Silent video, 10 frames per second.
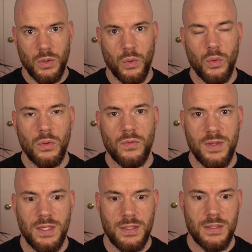All of
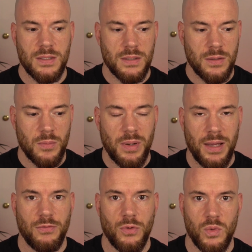these
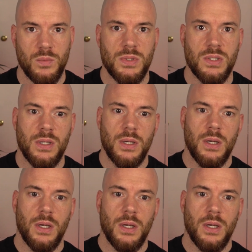platforms